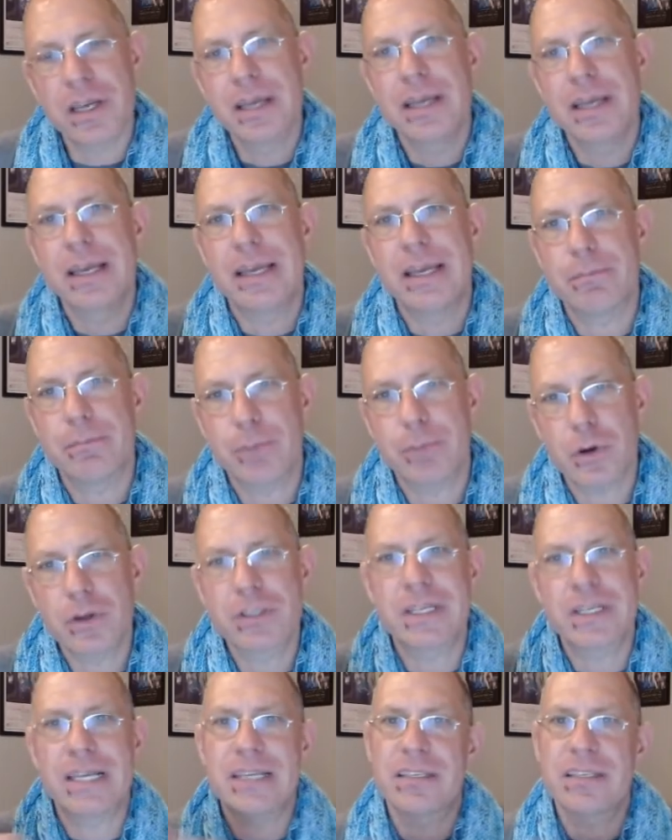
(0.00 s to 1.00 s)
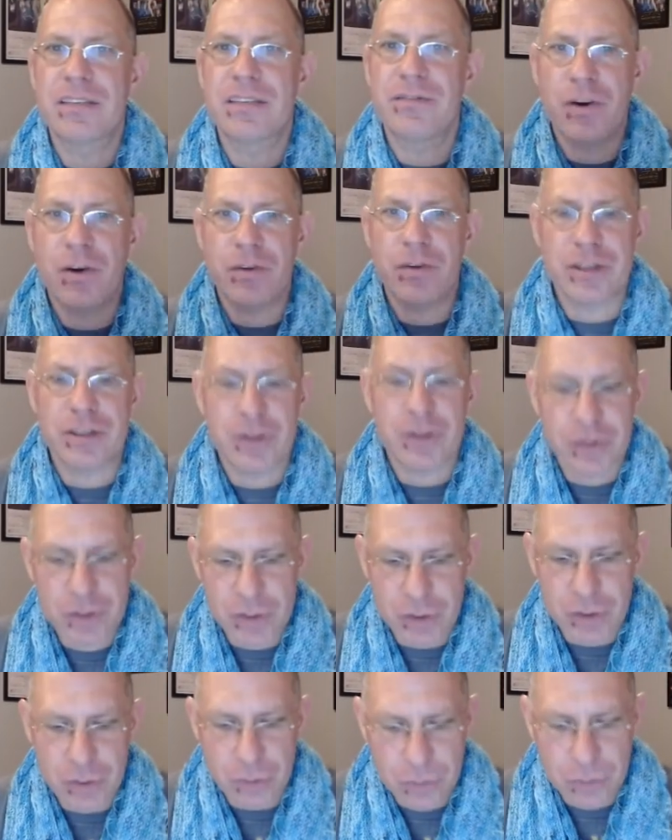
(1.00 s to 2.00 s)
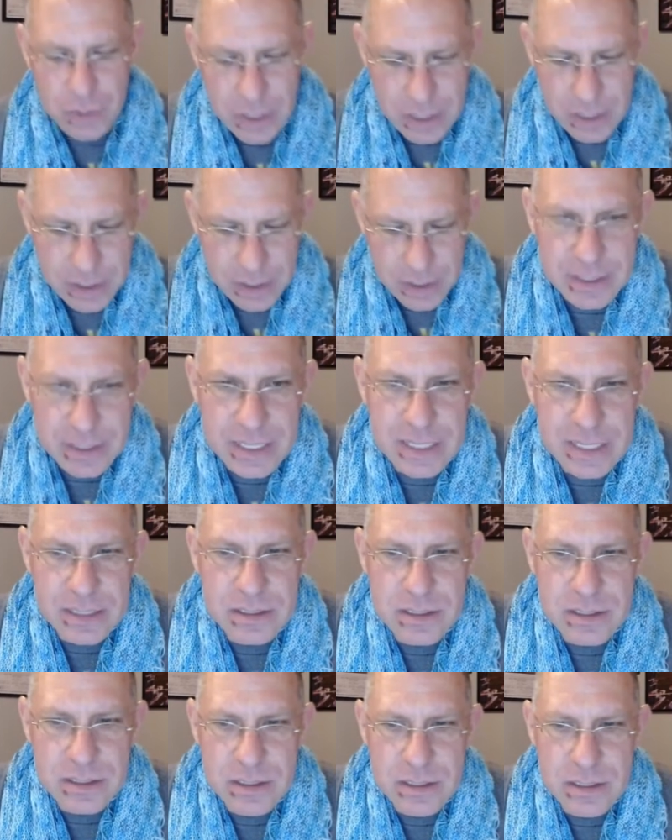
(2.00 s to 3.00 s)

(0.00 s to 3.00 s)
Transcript: books is devoted to these